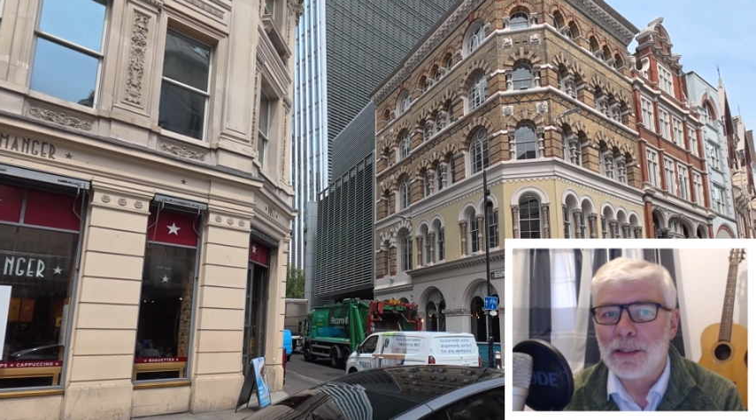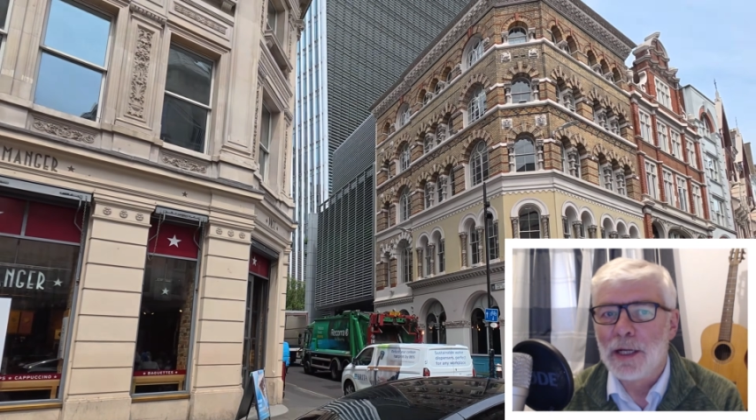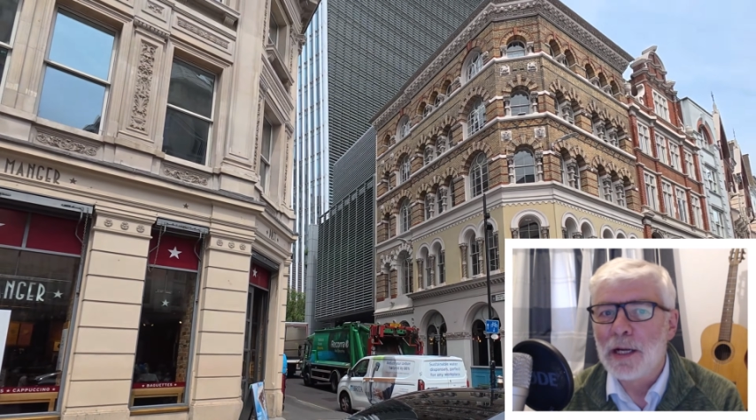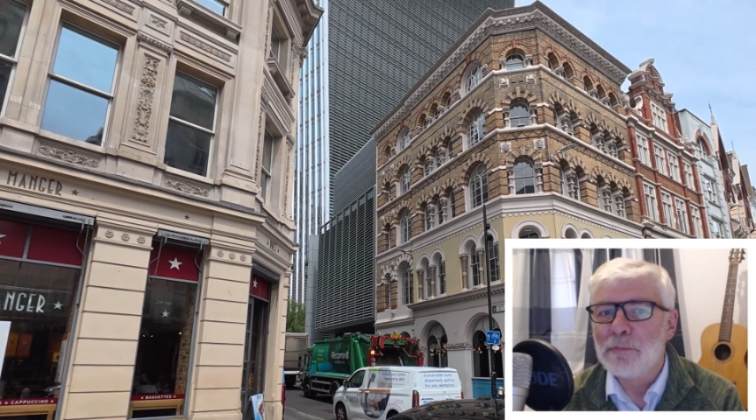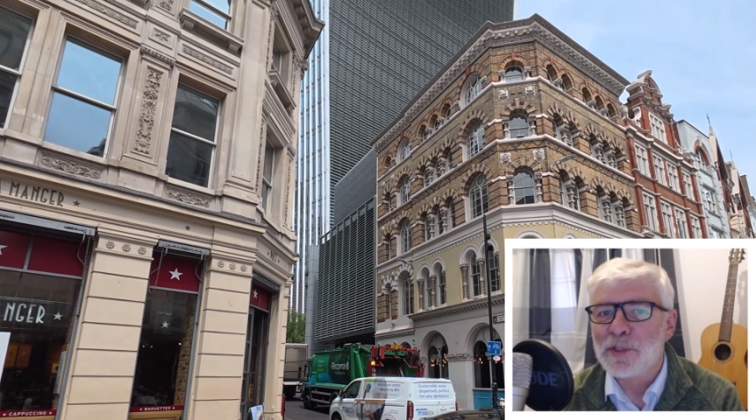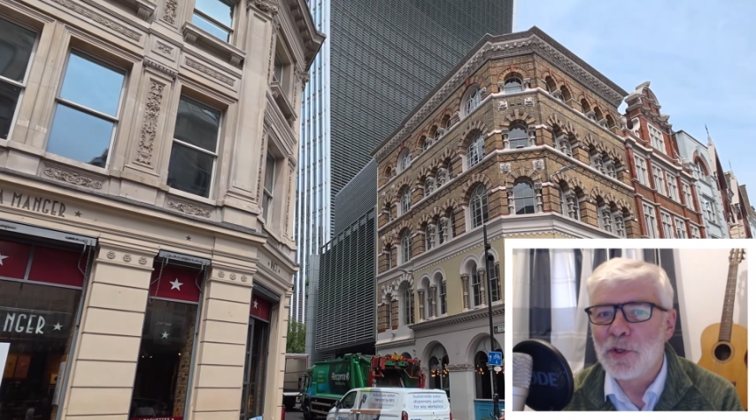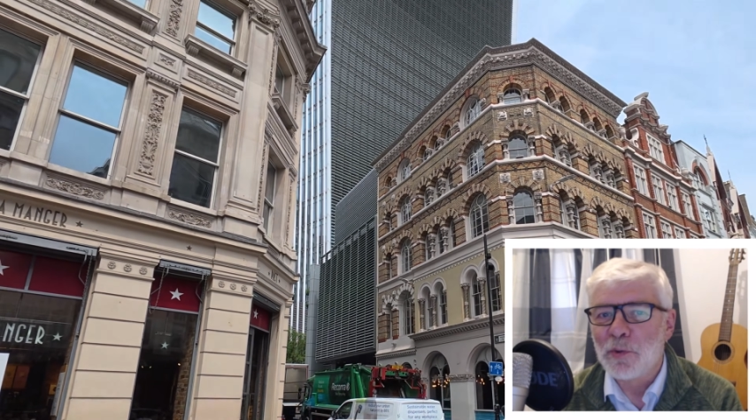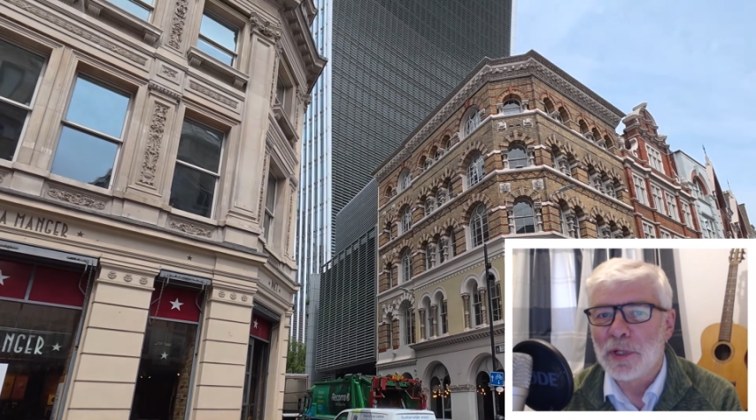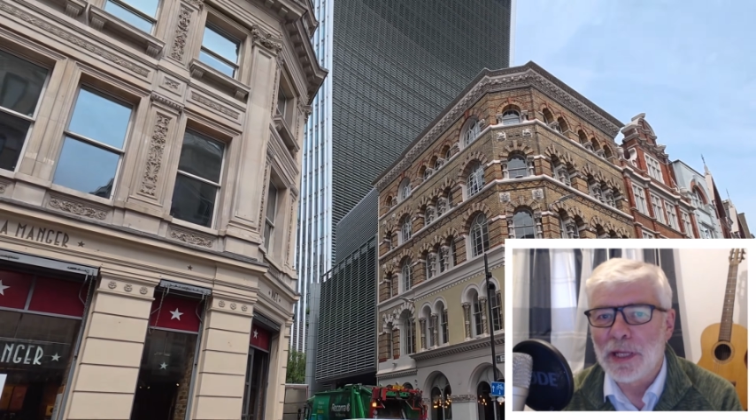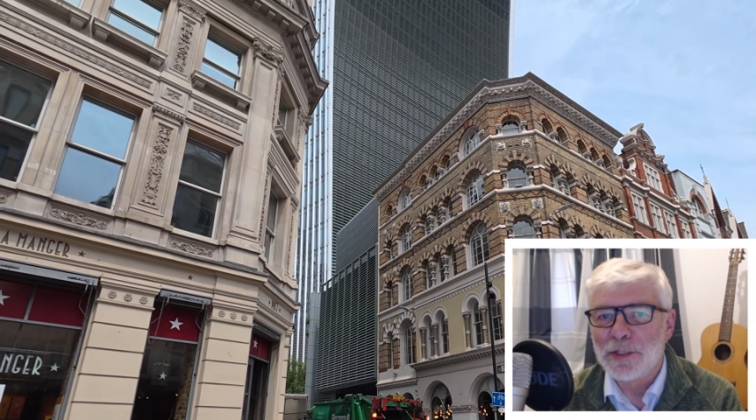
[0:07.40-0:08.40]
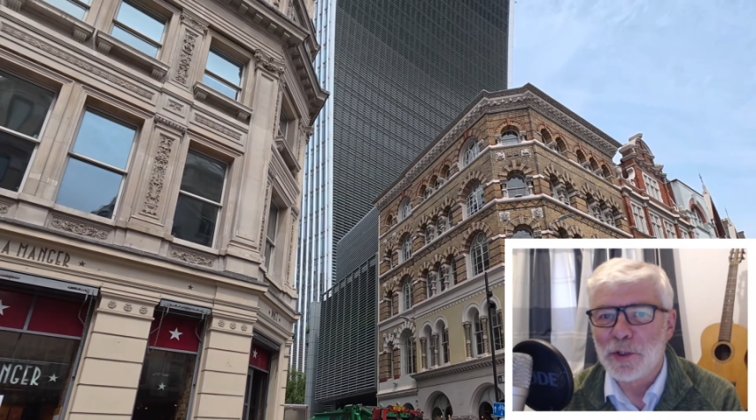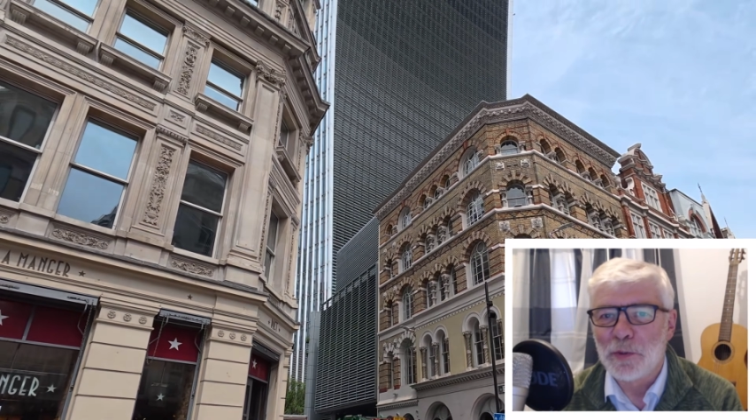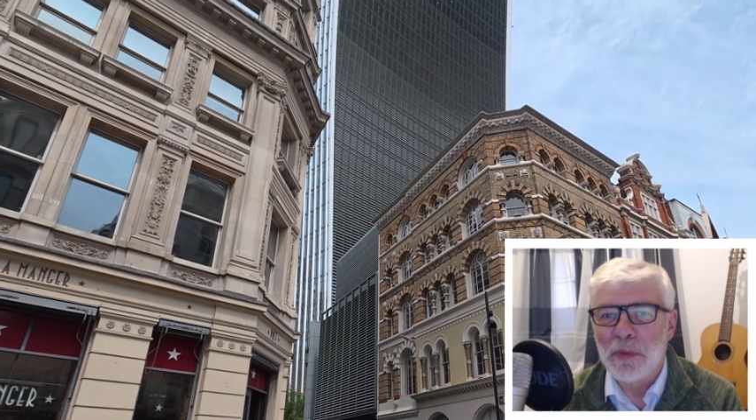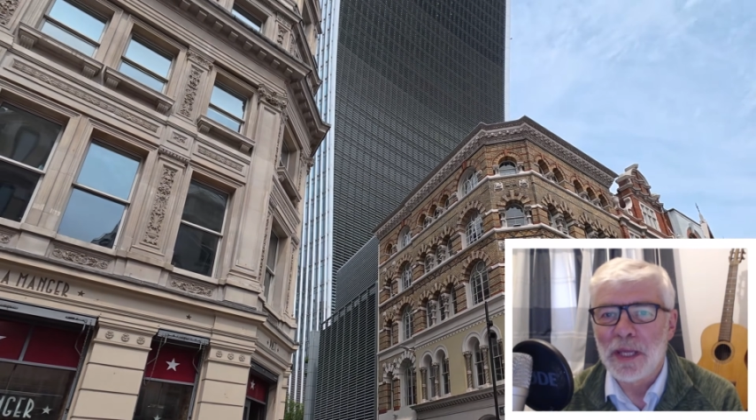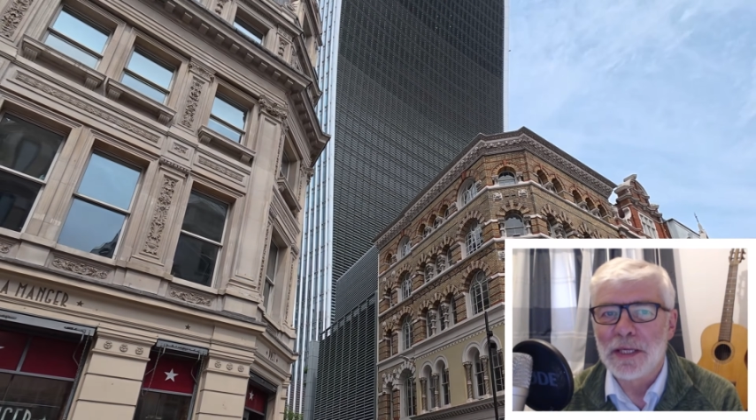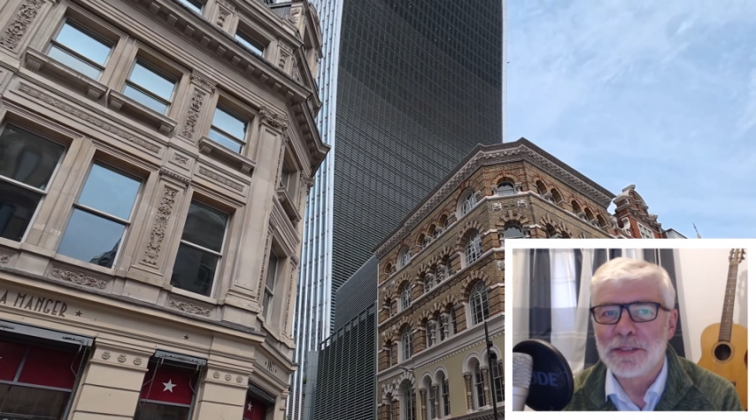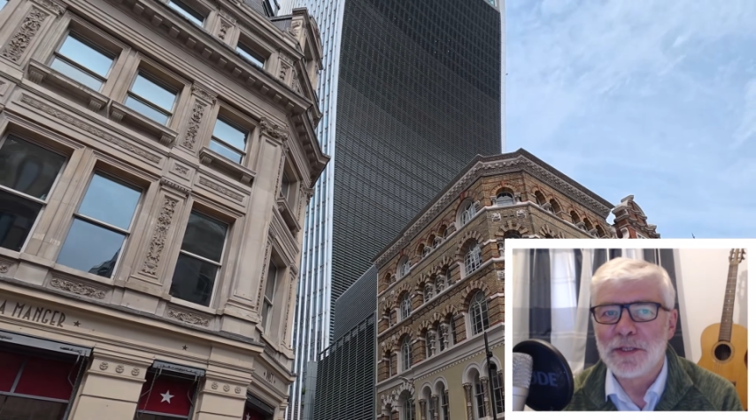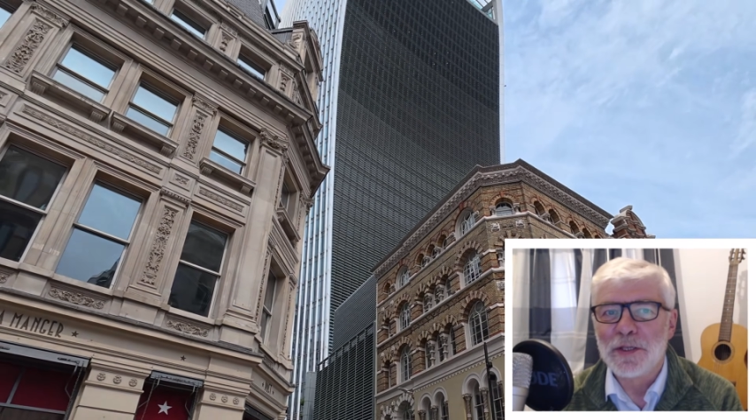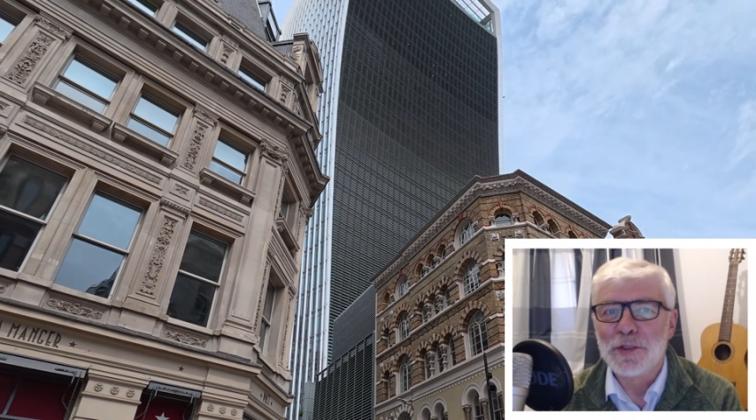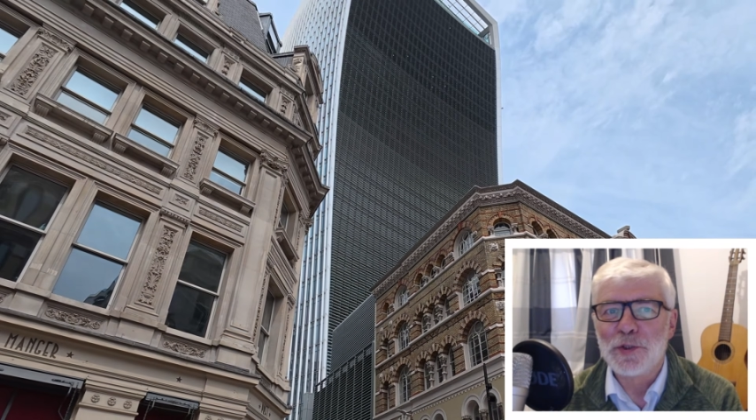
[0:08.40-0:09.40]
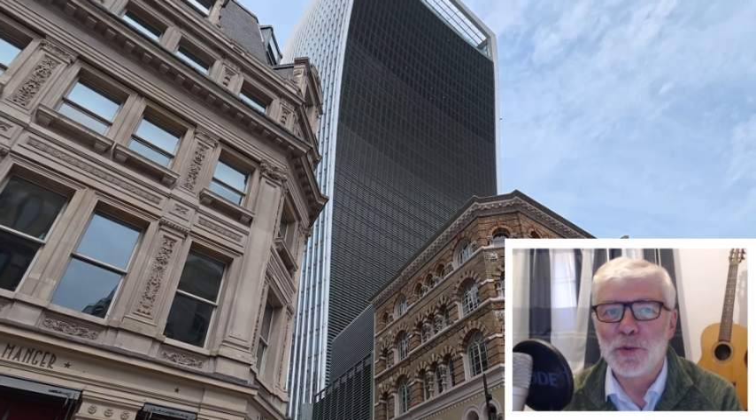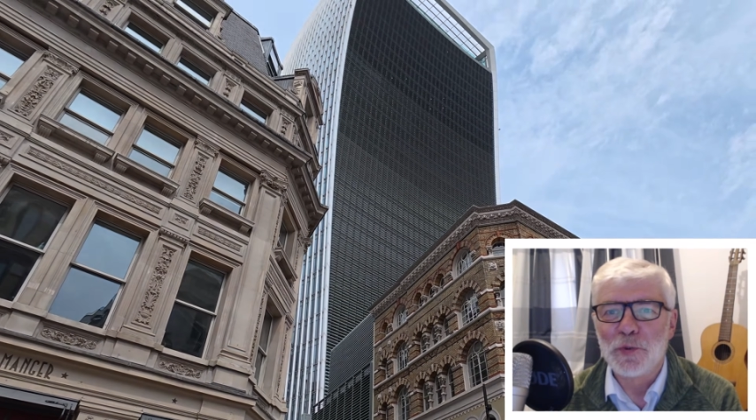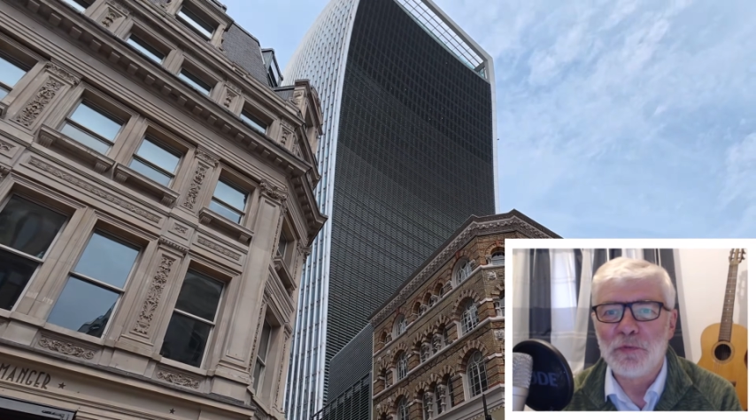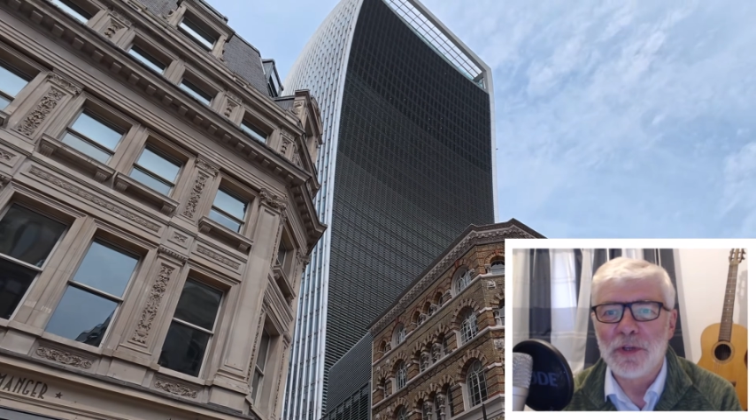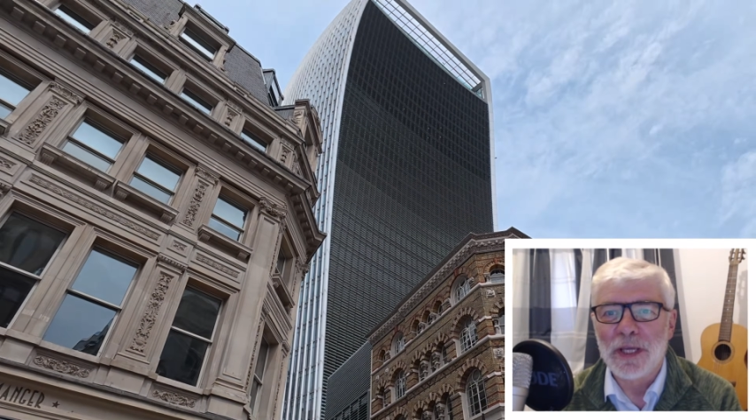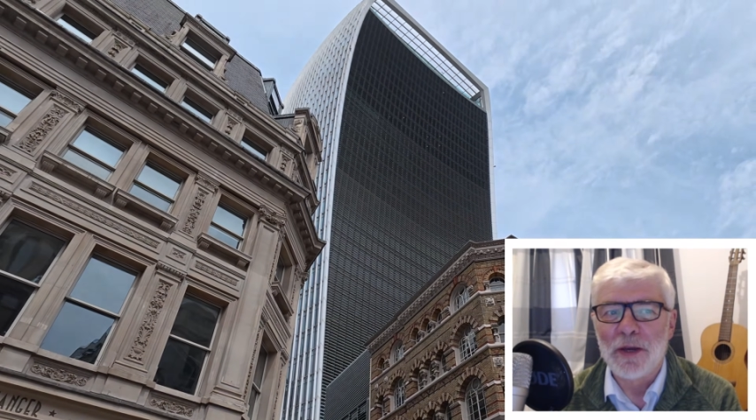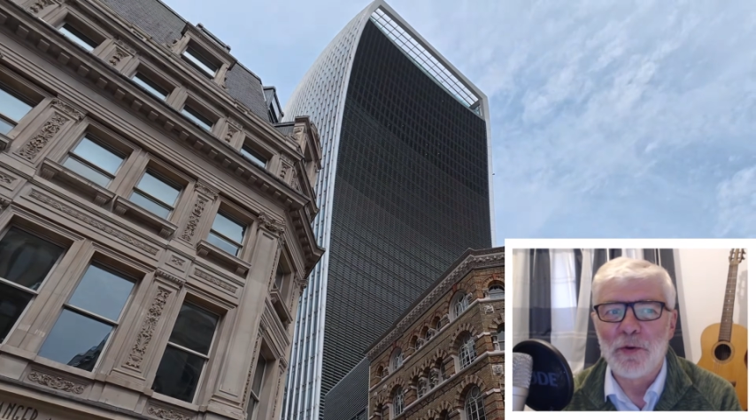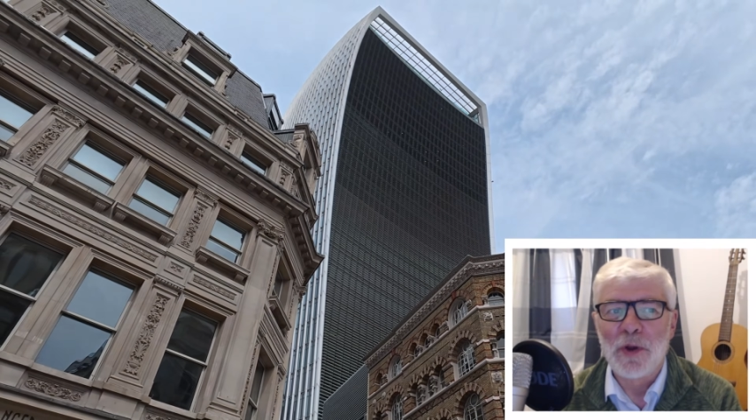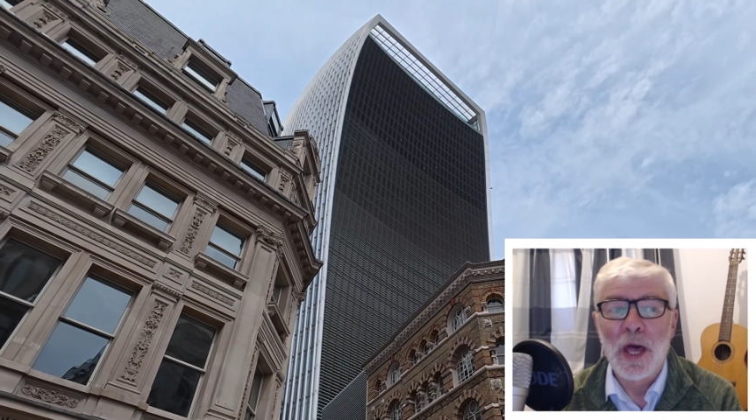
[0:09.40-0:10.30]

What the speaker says: and I'm so glad you could make it to this short video